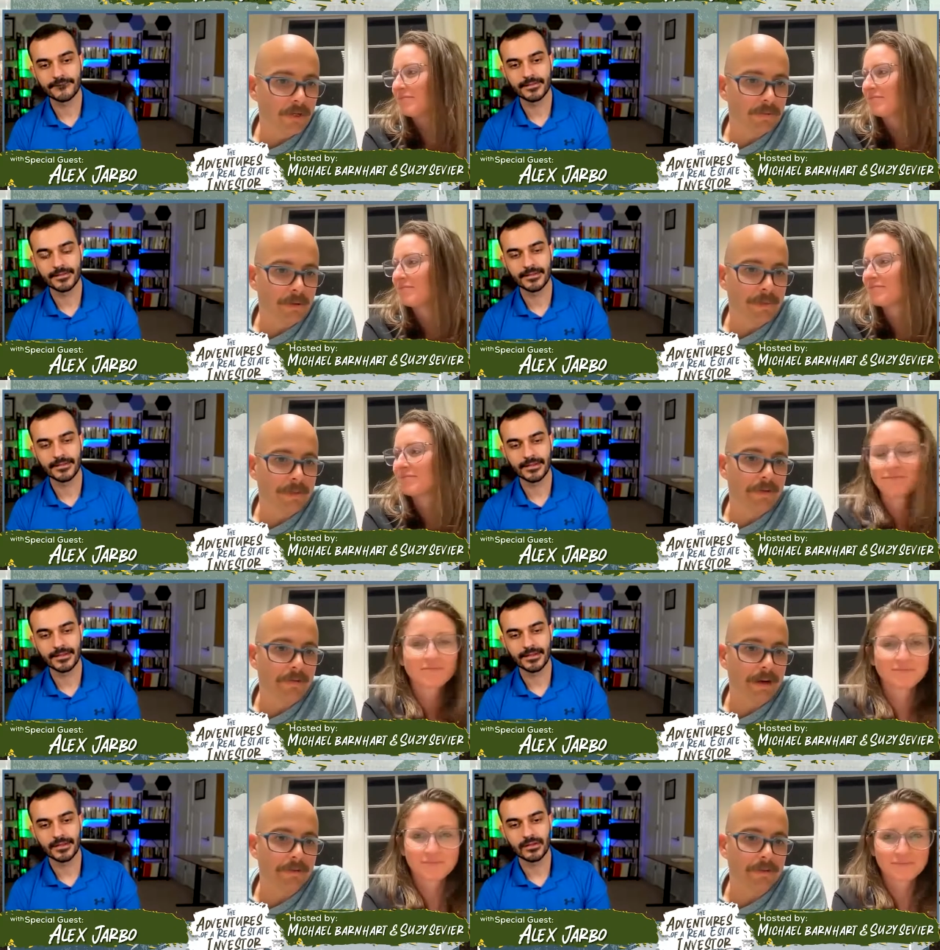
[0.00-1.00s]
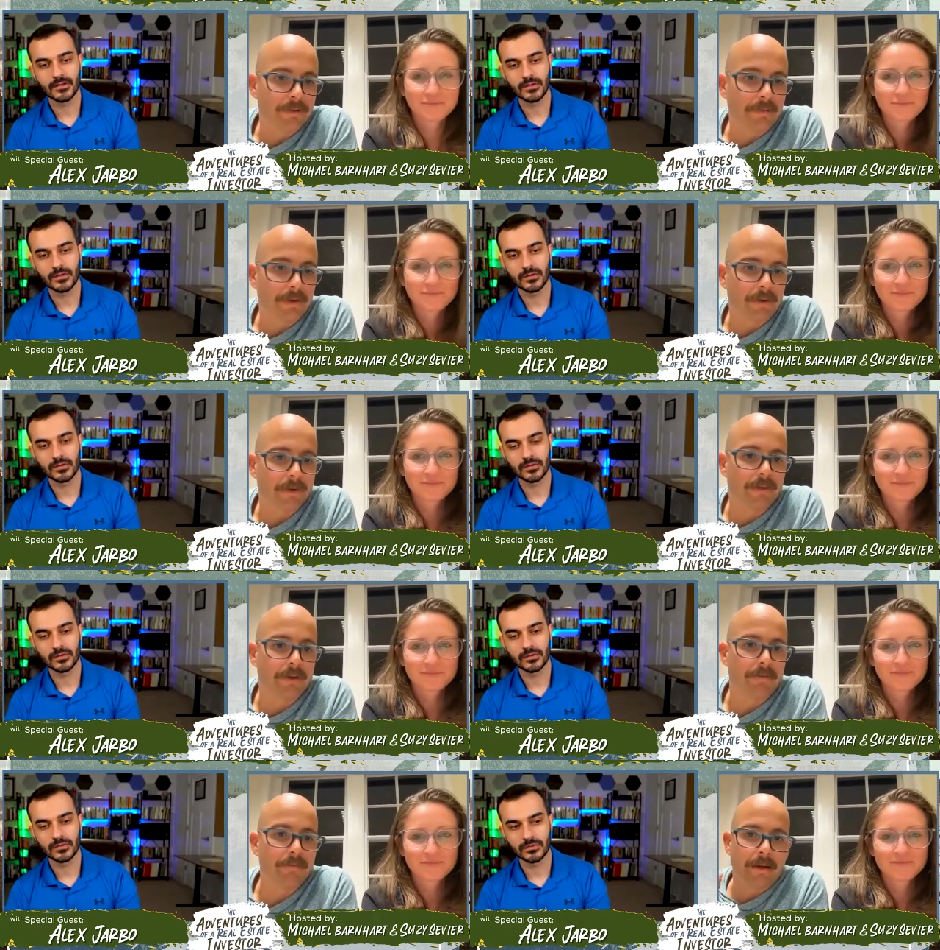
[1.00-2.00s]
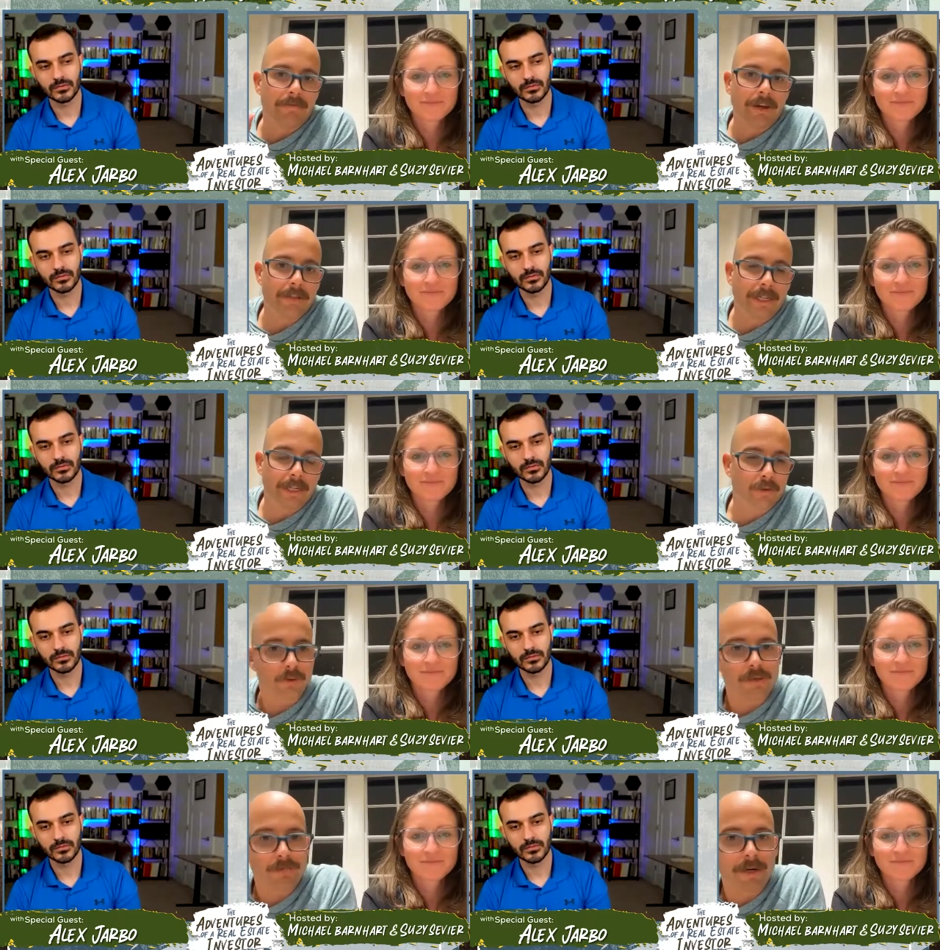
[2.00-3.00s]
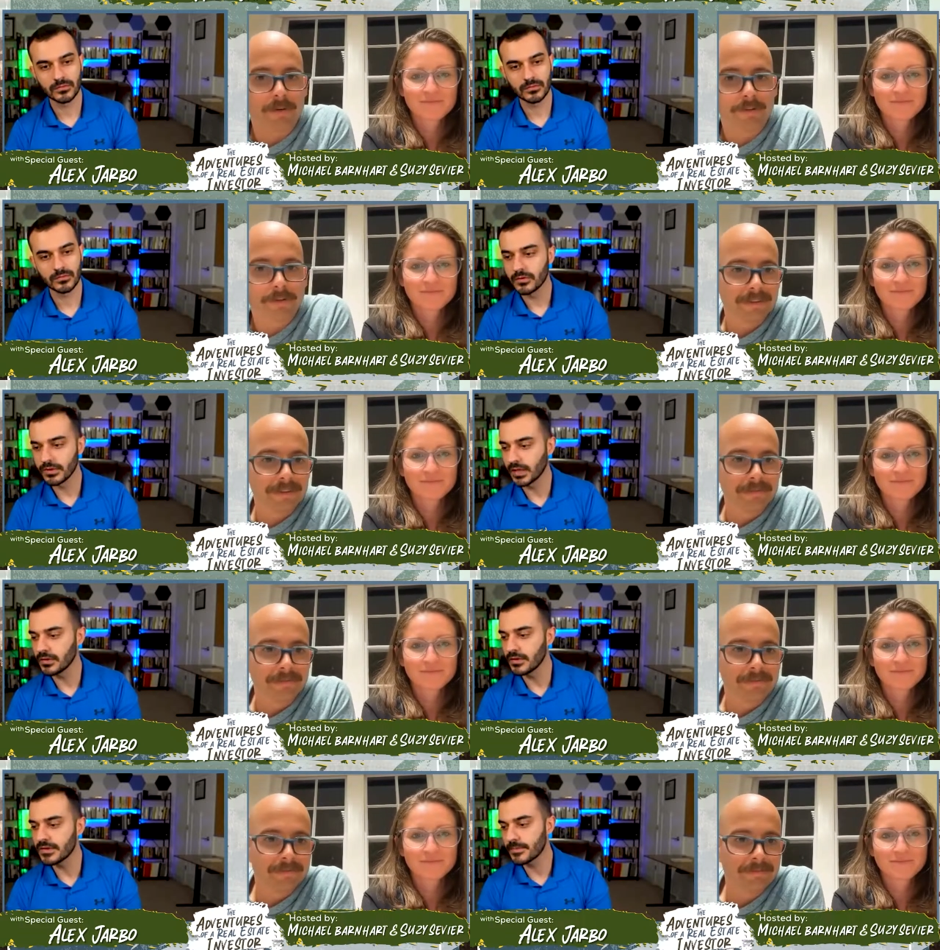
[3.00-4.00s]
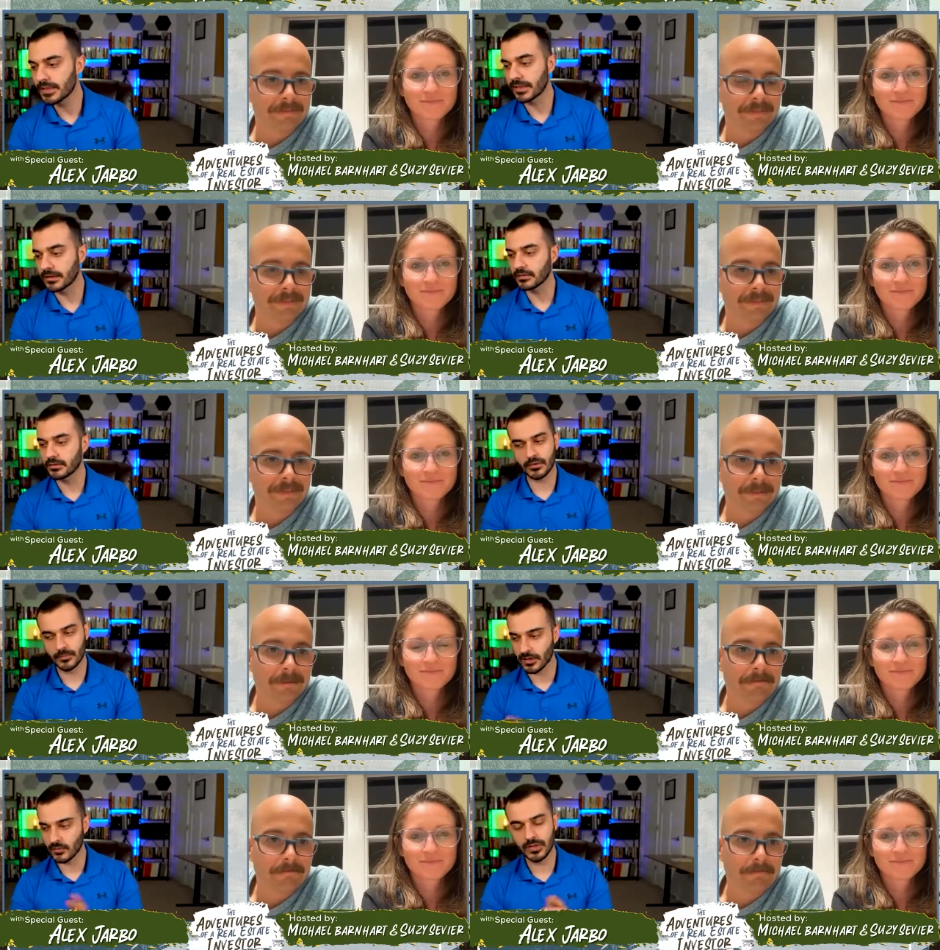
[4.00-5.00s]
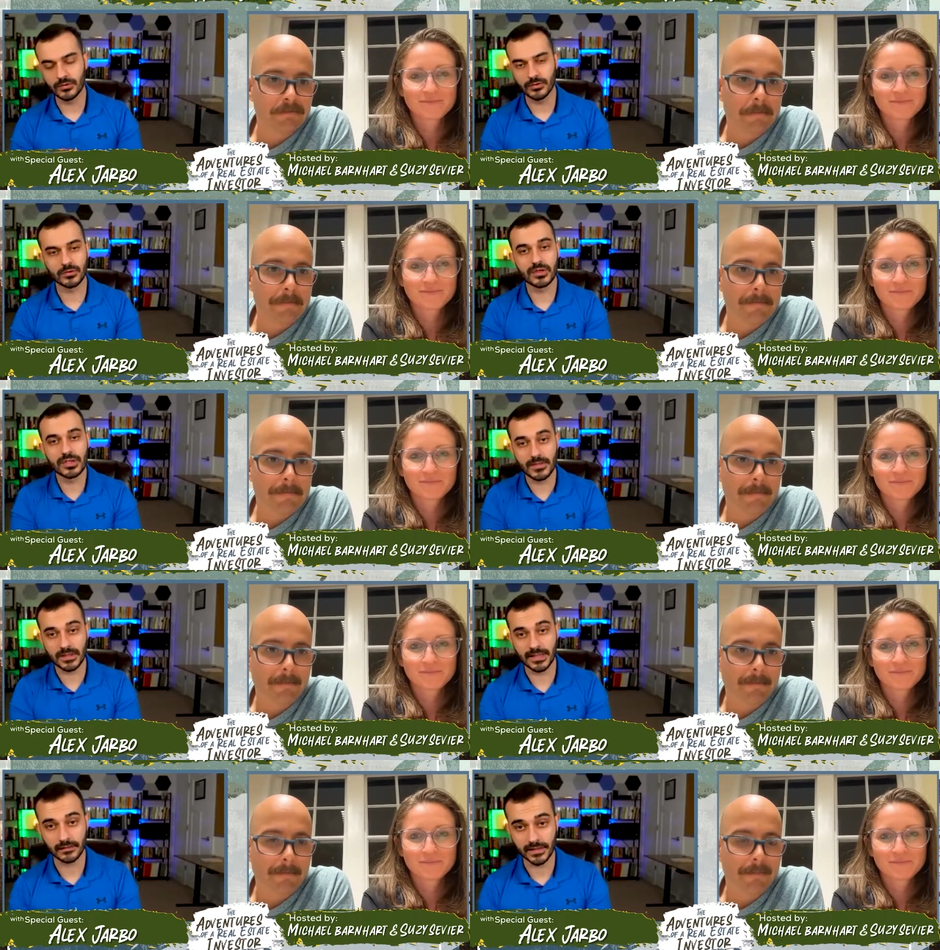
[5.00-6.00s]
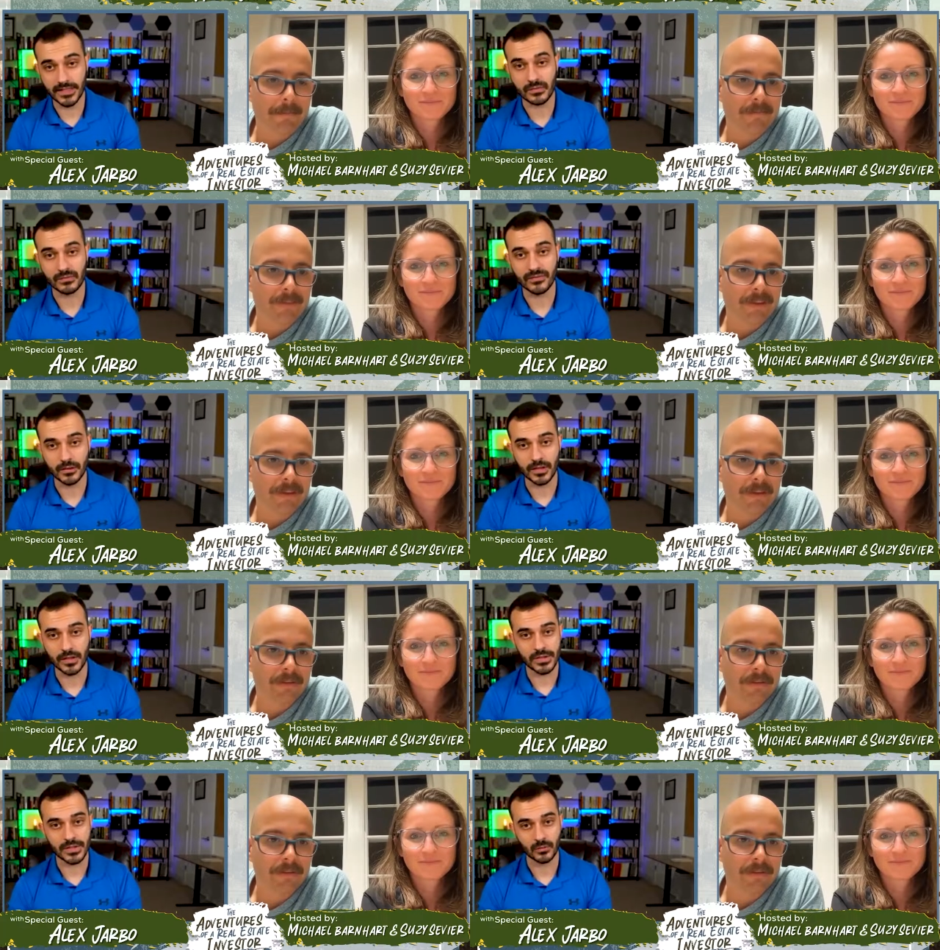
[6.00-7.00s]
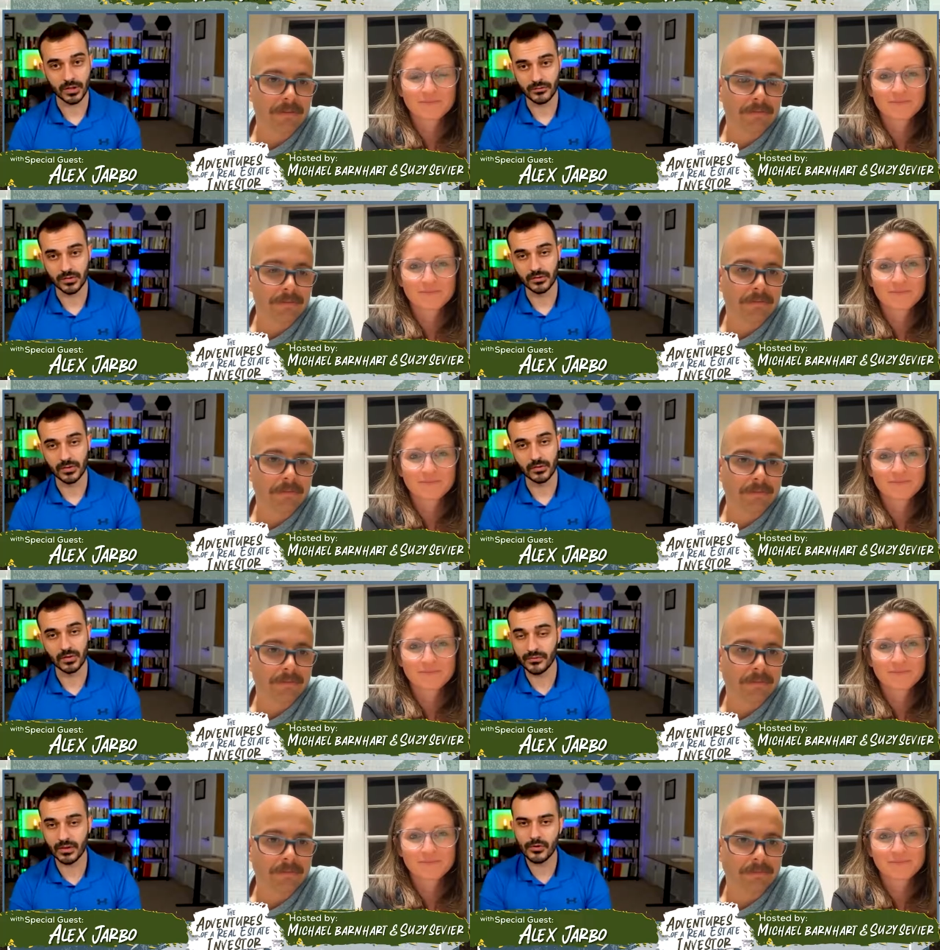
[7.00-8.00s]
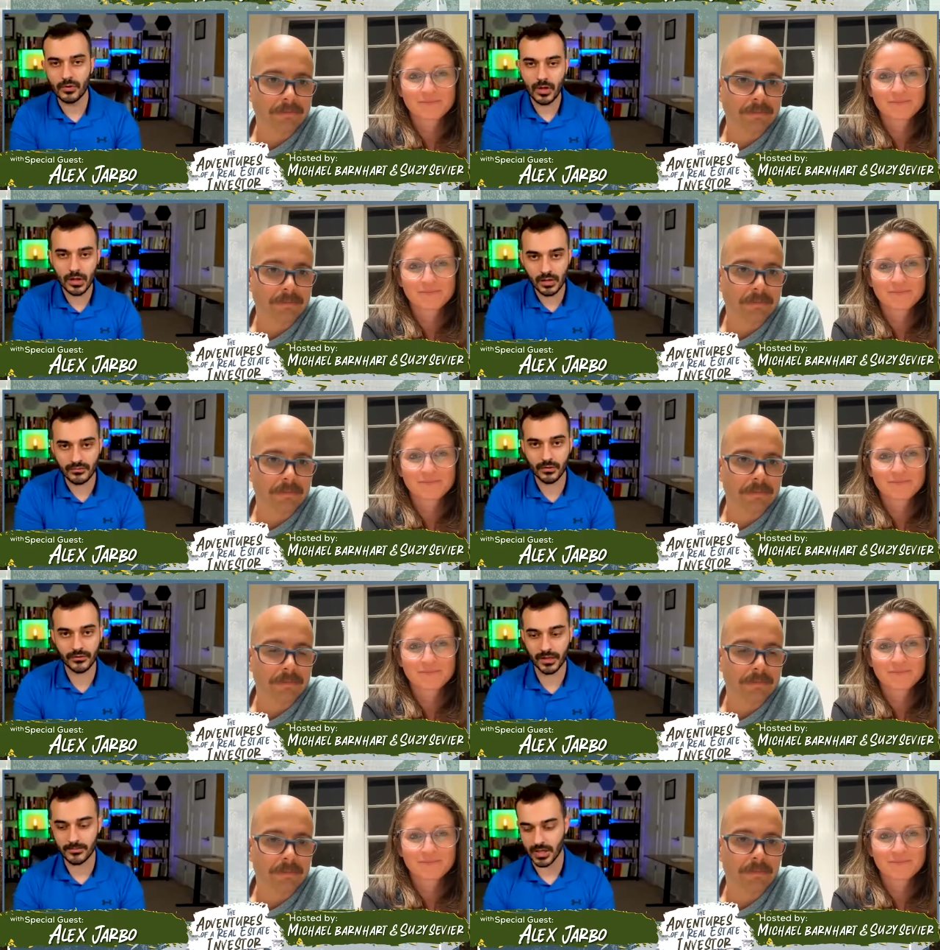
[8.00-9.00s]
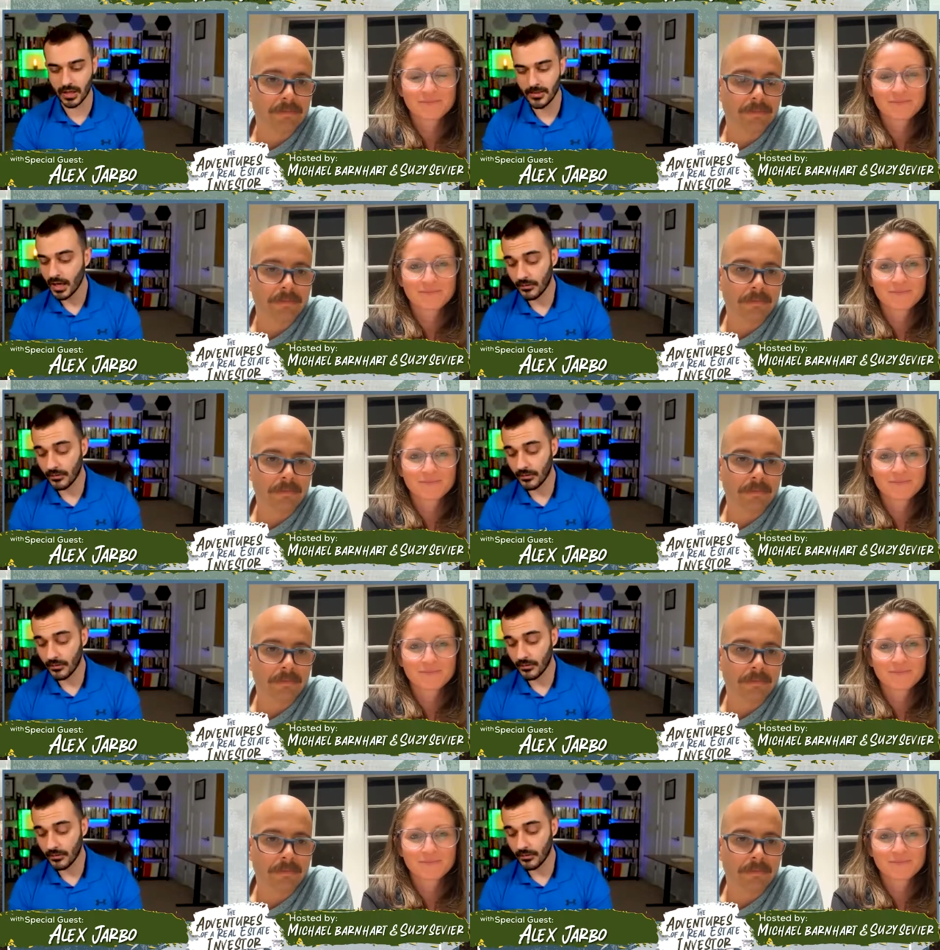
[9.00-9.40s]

Speaker 1: is one piece of advice for someone who is to start investing in short-term rentals?
Speaker 2: Yeah, you need to be like, no matter what you do, you need to be like laser focused in whatever you do. If if you're working a full-time job, I